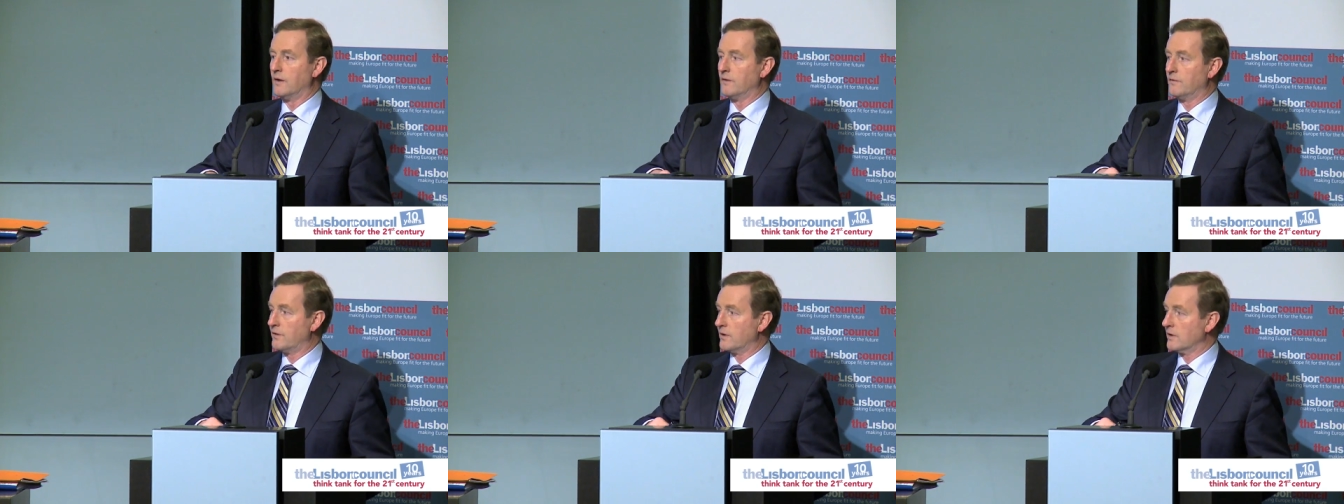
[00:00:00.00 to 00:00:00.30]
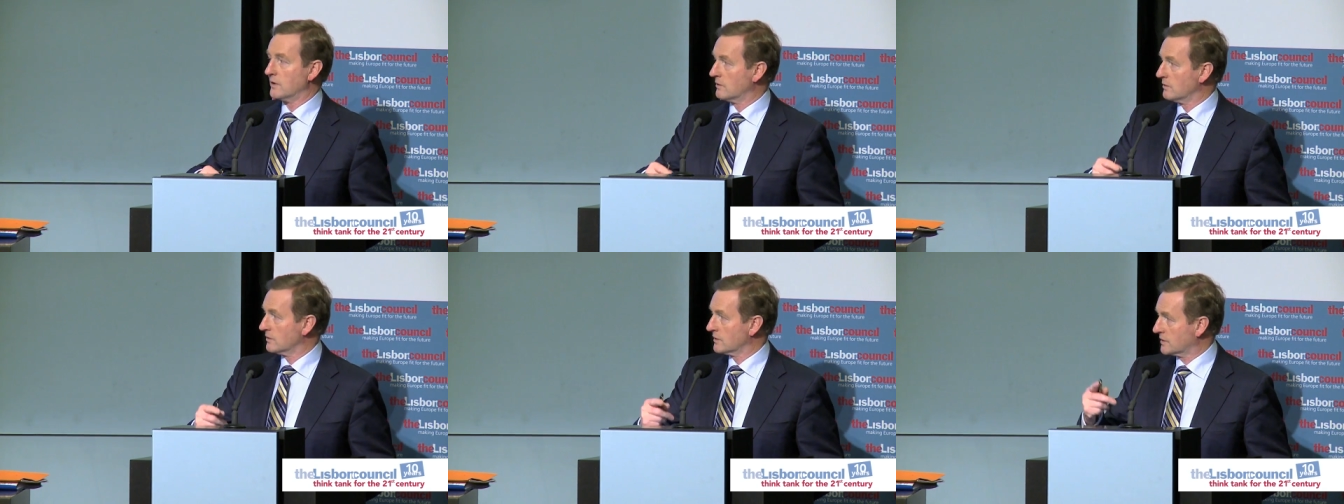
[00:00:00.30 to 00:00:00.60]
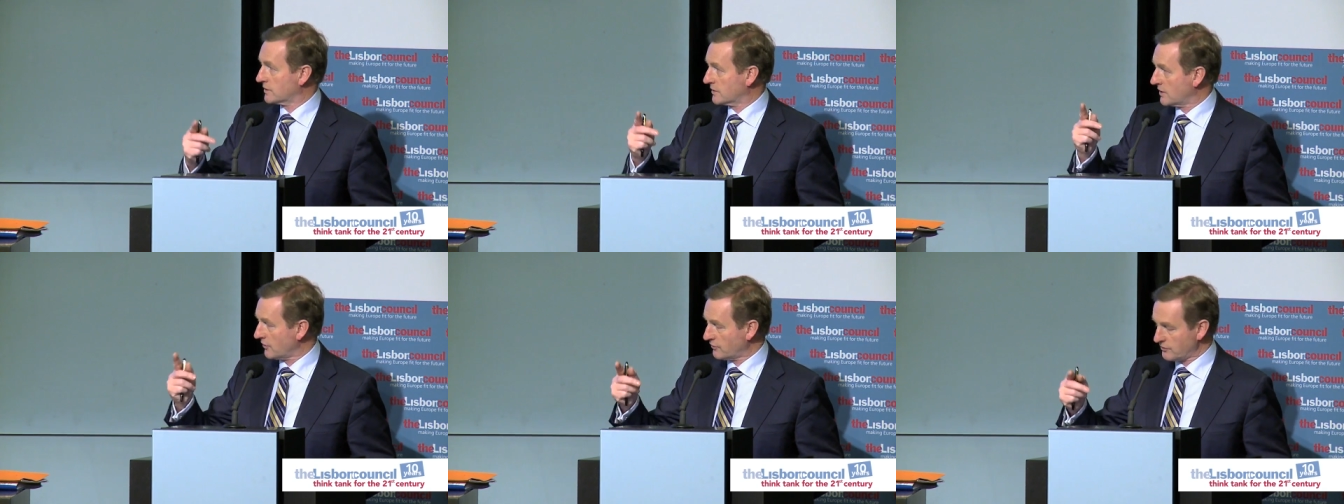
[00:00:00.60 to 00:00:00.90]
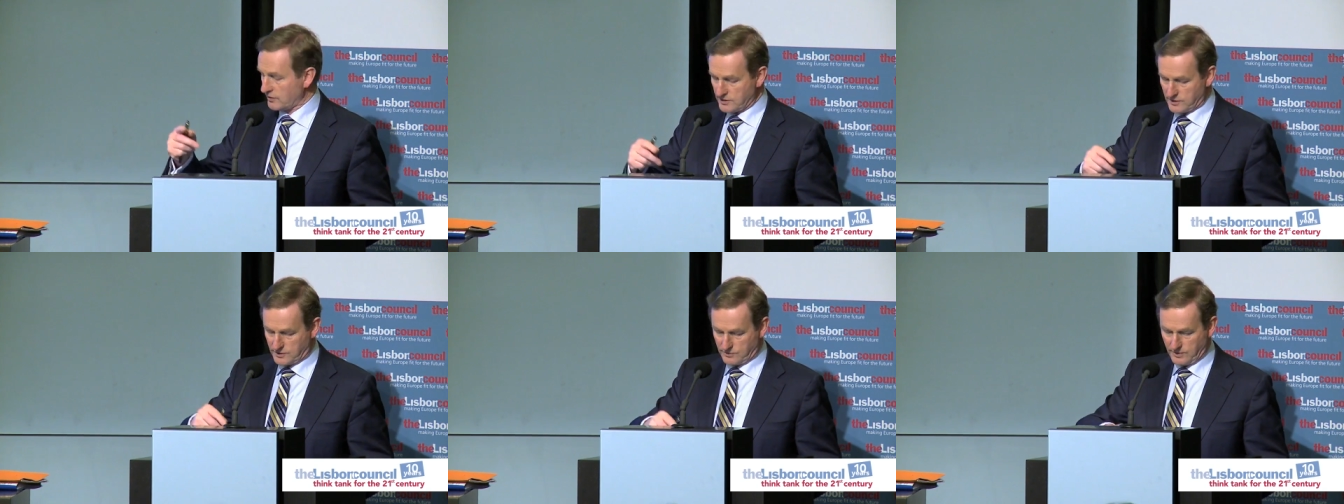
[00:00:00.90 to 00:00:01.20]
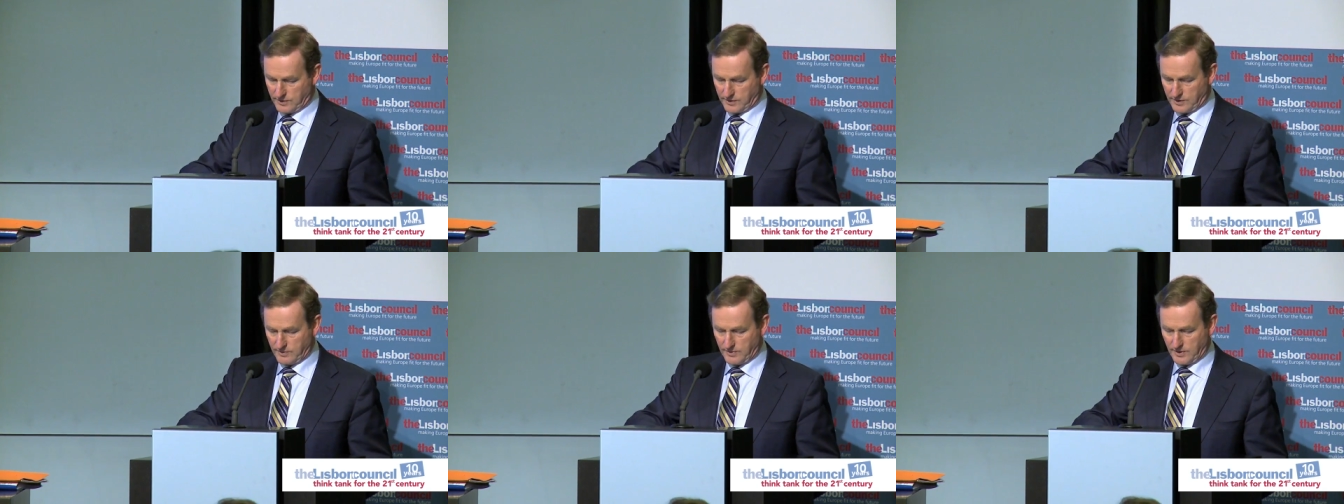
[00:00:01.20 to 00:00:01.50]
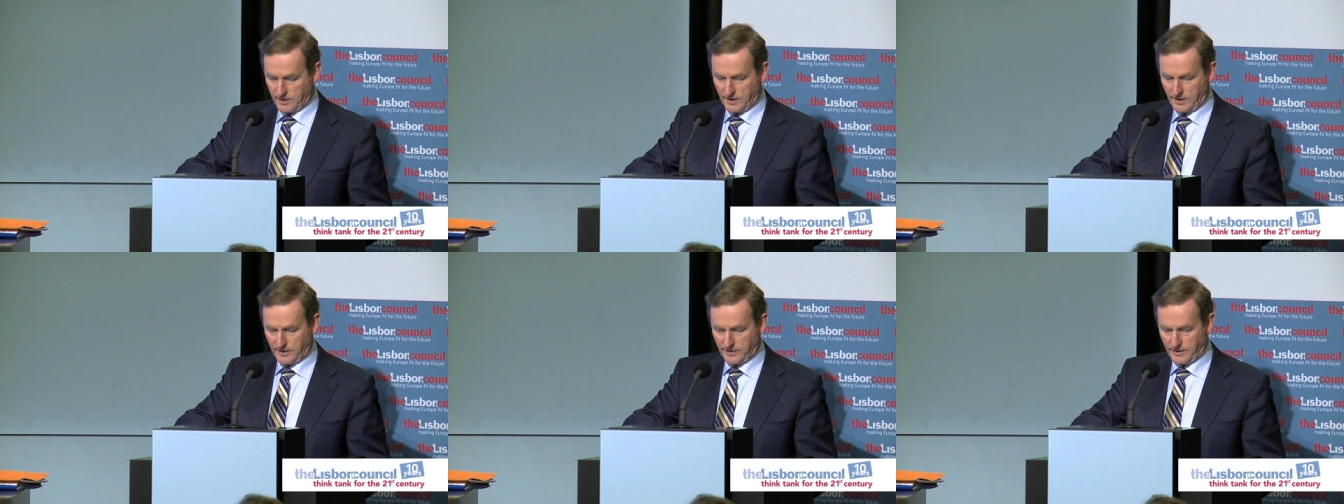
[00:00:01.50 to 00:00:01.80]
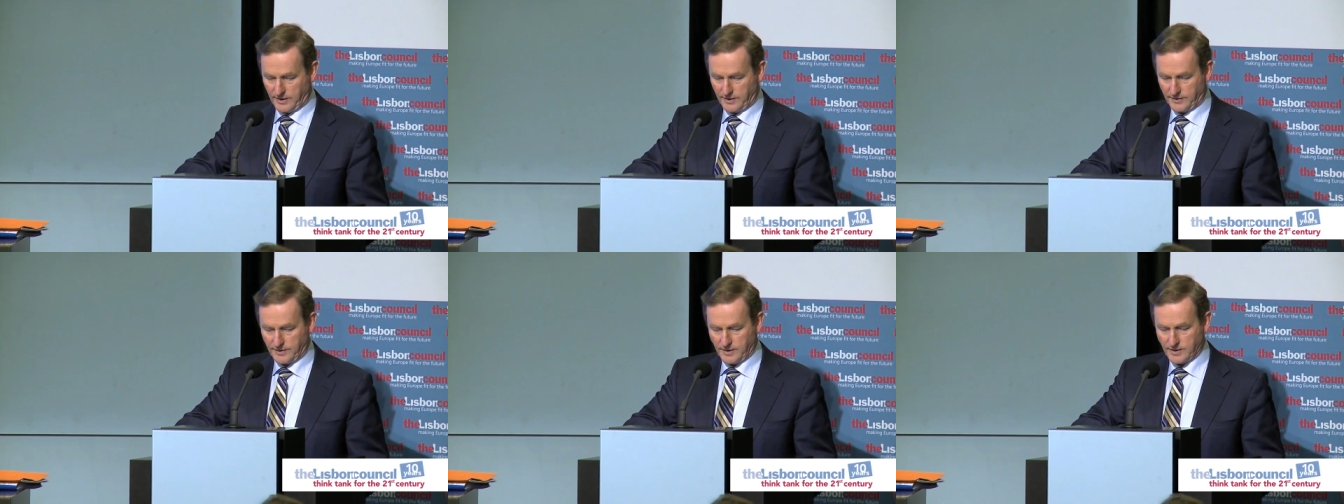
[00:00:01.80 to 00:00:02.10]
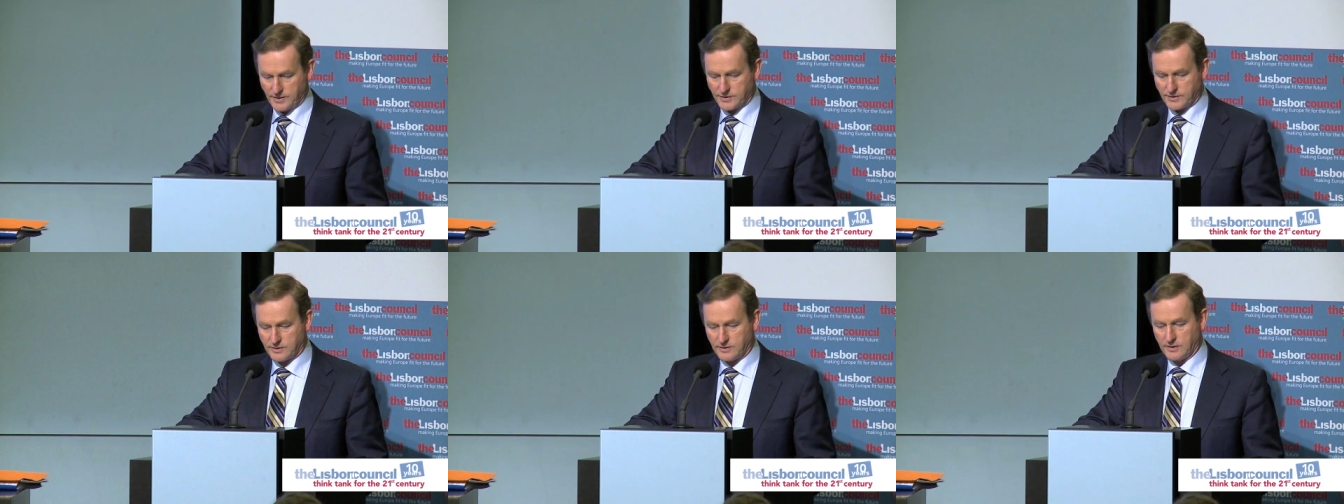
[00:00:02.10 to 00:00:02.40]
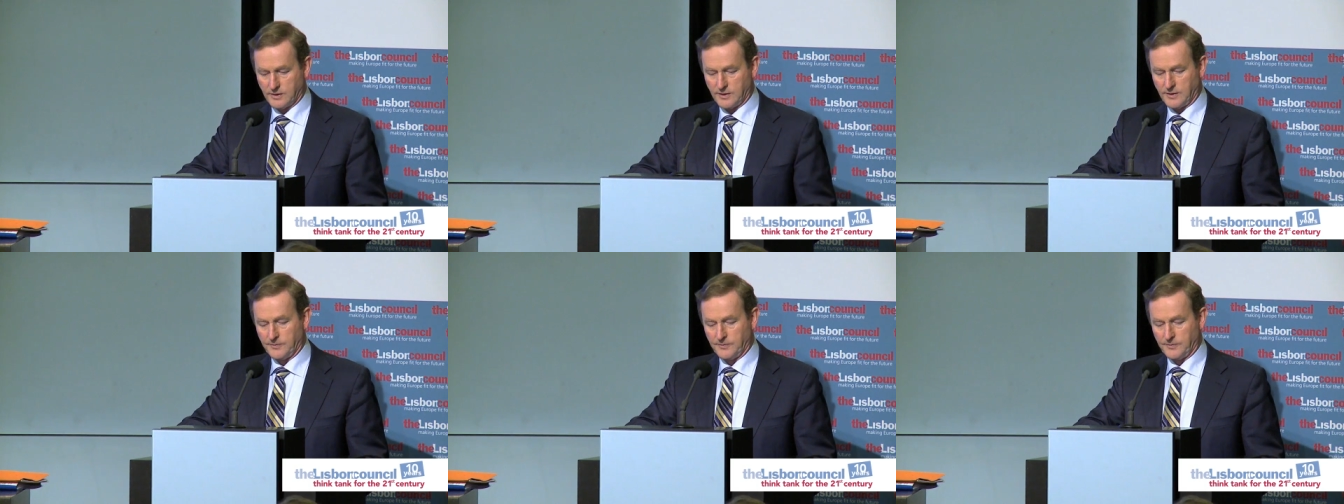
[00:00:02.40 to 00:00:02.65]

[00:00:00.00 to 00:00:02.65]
very good sessions with them on this.